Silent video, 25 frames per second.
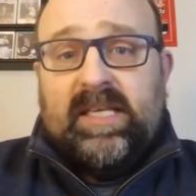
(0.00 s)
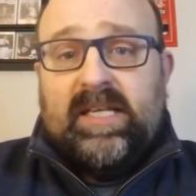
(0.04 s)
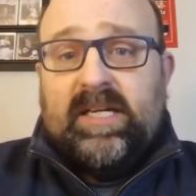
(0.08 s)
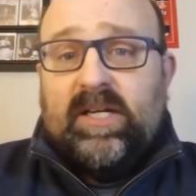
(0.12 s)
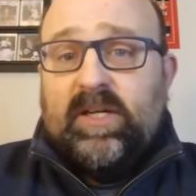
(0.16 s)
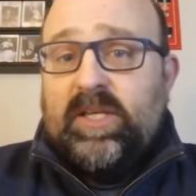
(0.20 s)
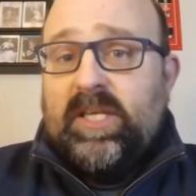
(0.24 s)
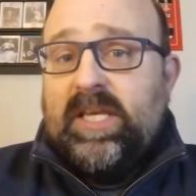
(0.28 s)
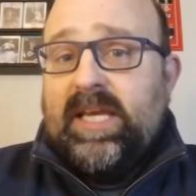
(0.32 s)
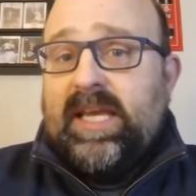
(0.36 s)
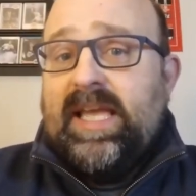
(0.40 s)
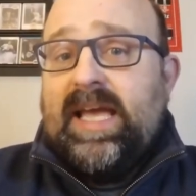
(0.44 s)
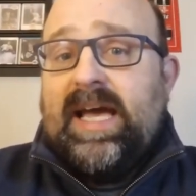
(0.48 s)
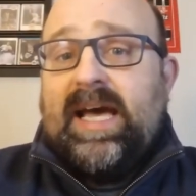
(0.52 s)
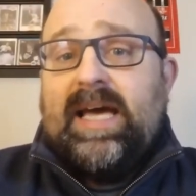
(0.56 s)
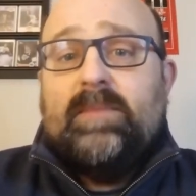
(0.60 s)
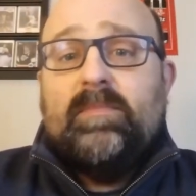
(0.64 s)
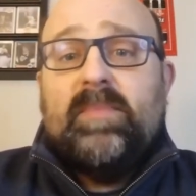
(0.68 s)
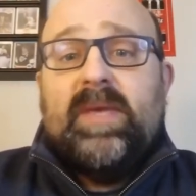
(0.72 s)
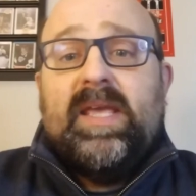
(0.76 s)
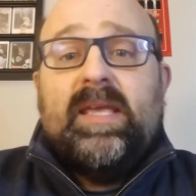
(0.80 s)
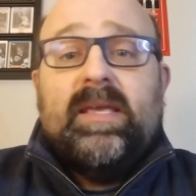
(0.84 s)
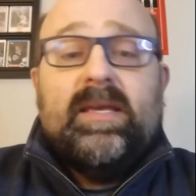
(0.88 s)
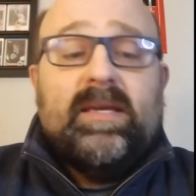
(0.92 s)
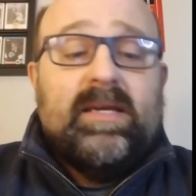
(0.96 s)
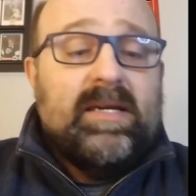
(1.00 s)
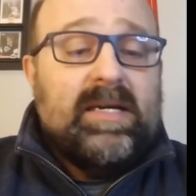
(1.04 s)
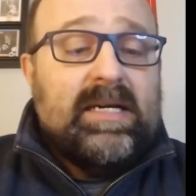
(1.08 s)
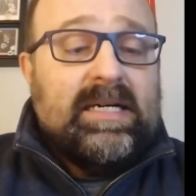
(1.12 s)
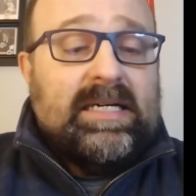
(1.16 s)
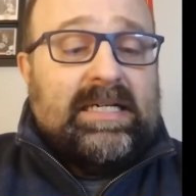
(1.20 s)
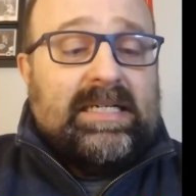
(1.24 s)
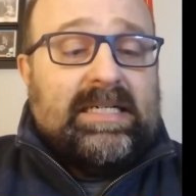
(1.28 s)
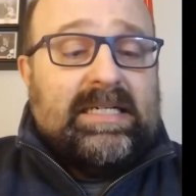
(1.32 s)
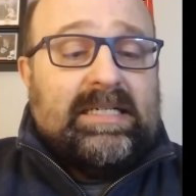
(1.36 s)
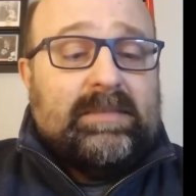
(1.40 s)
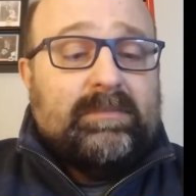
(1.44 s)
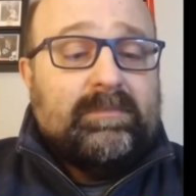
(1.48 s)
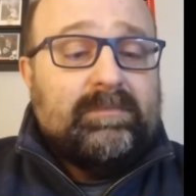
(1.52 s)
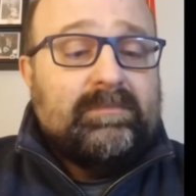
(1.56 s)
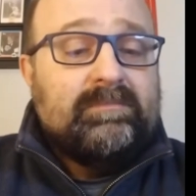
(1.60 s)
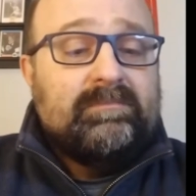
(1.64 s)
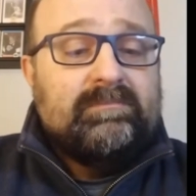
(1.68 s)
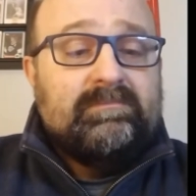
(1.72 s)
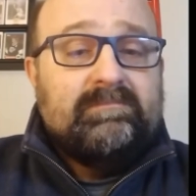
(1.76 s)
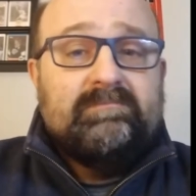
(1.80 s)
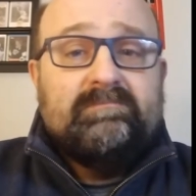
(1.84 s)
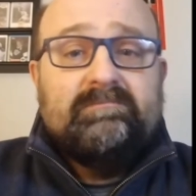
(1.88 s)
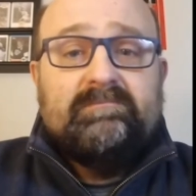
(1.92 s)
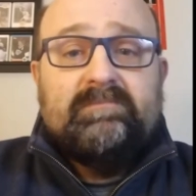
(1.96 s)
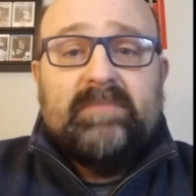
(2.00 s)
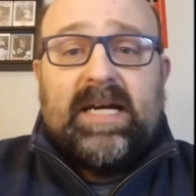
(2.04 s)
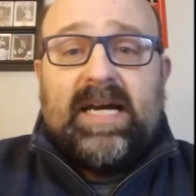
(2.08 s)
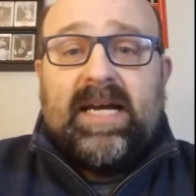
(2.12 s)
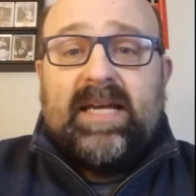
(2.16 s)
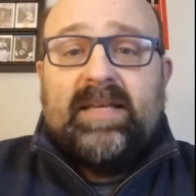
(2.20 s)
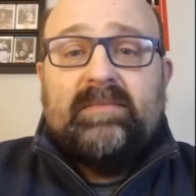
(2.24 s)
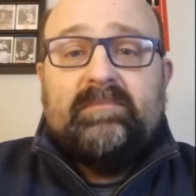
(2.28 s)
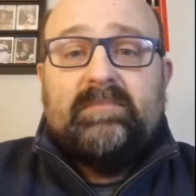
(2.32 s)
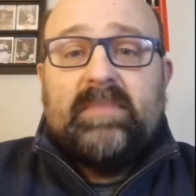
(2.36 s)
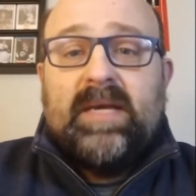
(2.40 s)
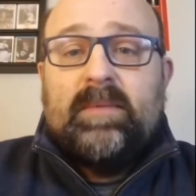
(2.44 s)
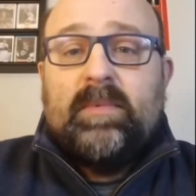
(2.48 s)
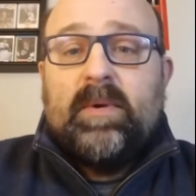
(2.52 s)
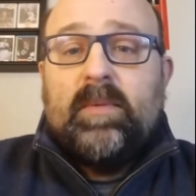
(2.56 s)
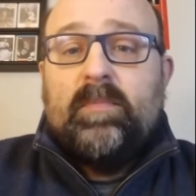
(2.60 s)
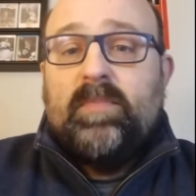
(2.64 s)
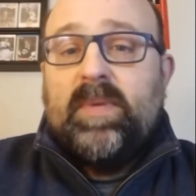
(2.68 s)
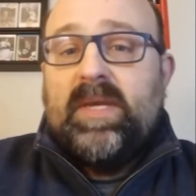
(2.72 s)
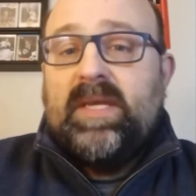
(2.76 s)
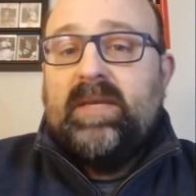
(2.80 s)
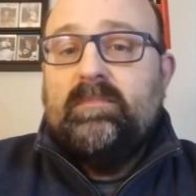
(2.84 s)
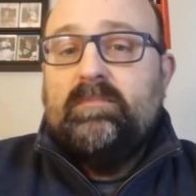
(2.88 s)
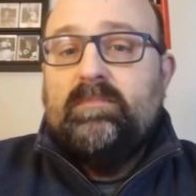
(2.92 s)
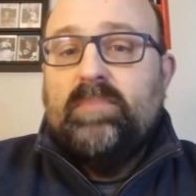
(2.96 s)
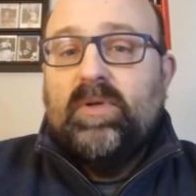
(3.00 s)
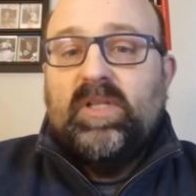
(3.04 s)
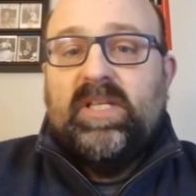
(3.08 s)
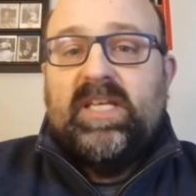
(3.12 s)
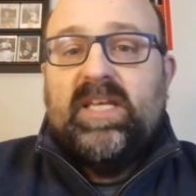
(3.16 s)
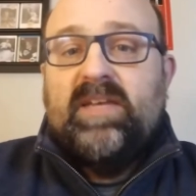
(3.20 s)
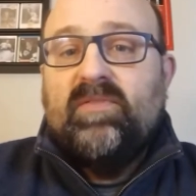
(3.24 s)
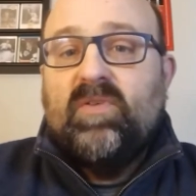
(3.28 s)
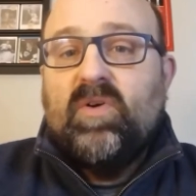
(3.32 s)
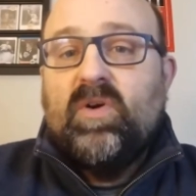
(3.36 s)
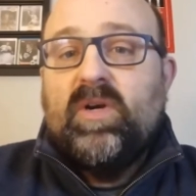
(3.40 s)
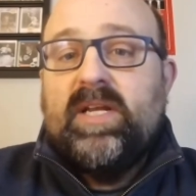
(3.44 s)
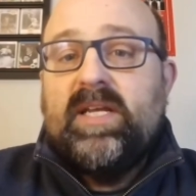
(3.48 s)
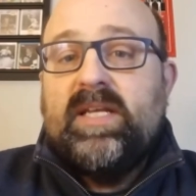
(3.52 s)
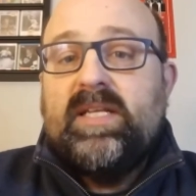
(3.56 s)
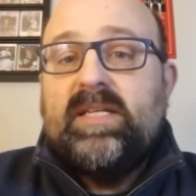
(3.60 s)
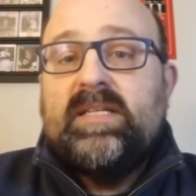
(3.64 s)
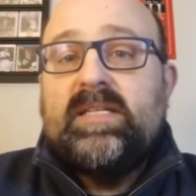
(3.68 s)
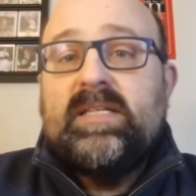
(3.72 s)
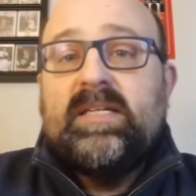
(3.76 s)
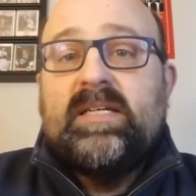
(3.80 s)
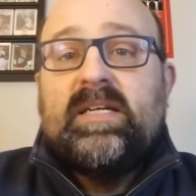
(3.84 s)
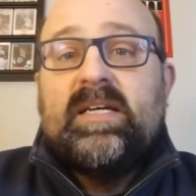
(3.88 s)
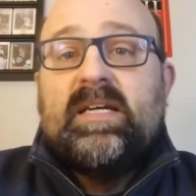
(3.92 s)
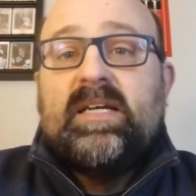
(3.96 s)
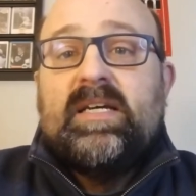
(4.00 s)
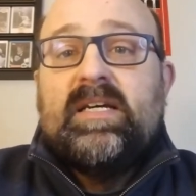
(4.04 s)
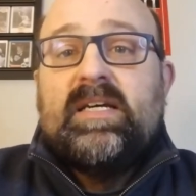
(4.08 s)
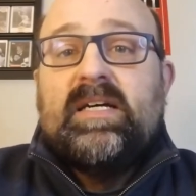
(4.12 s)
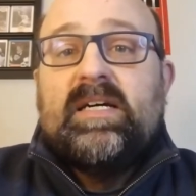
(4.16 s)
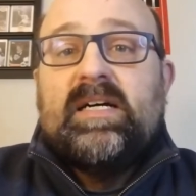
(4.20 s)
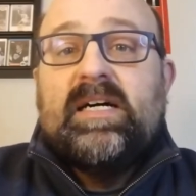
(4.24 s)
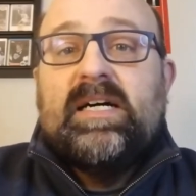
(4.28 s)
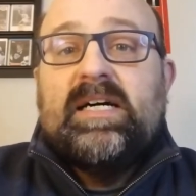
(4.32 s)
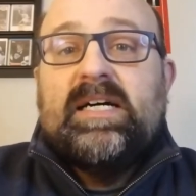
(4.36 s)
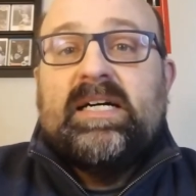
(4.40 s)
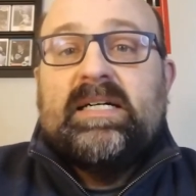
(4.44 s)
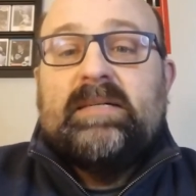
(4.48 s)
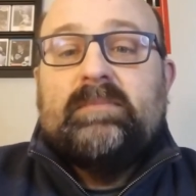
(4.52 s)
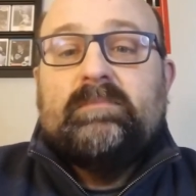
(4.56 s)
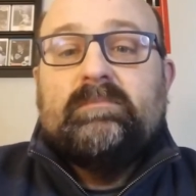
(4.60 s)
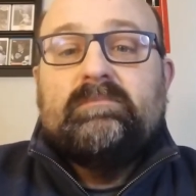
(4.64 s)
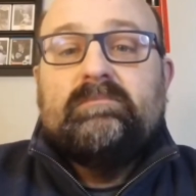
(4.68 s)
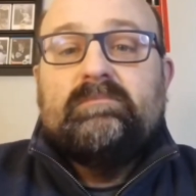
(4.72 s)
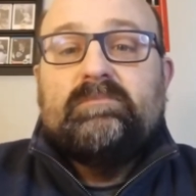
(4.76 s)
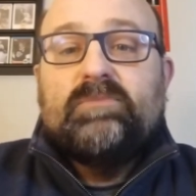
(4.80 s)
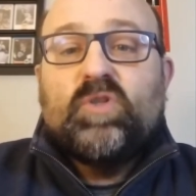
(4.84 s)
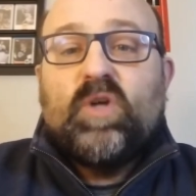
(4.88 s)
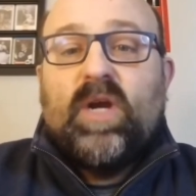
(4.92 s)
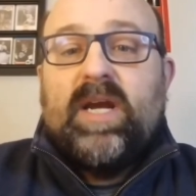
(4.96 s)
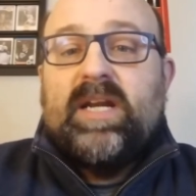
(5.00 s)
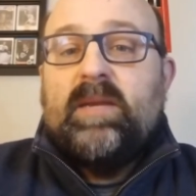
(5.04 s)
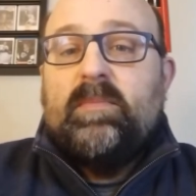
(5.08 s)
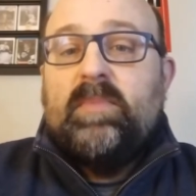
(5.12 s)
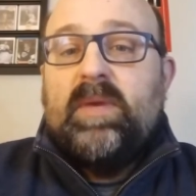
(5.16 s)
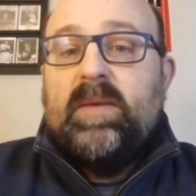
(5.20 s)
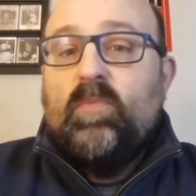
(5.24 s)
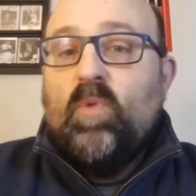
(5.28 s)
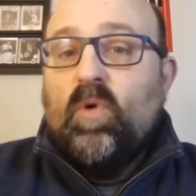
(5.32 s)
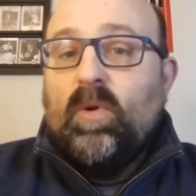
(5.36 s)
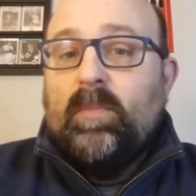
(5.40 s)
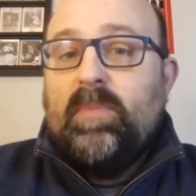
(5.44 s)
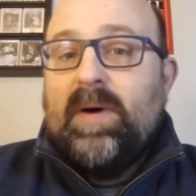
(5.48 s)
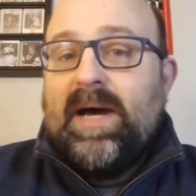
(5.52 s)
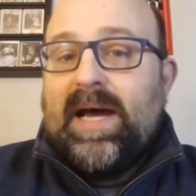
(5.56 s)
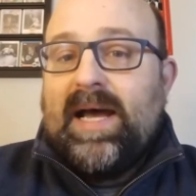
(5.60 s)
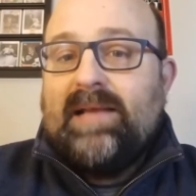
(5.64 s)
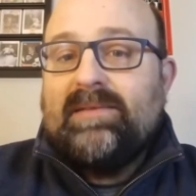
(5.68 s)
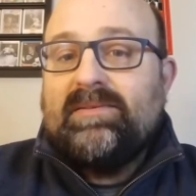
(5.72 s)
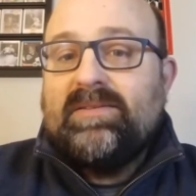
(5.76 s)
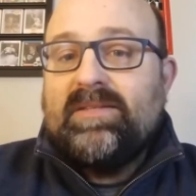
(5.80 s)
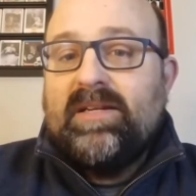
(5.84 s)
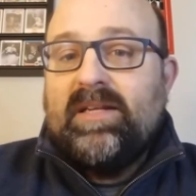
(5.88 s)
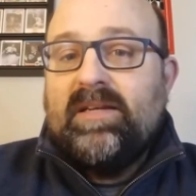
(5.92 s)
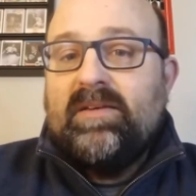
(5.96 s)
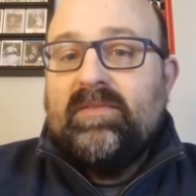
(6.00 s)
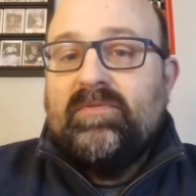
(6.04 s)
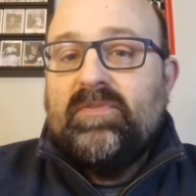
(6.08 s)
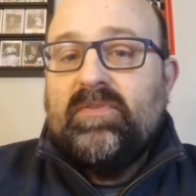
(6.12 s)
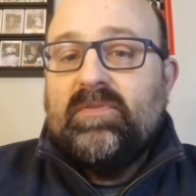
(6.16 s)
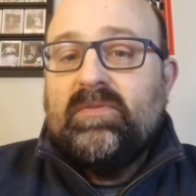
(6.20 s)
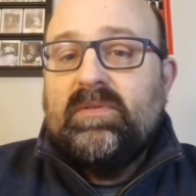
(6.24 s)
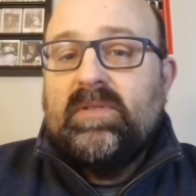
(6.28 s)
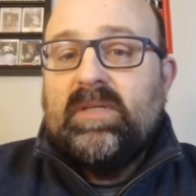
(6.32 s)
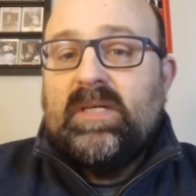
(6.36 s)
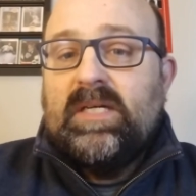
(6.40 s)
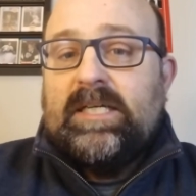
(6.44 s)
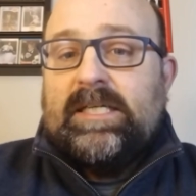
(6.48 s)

you know, you got me. Um, I, I'm a big believer in um, trying to be more positive,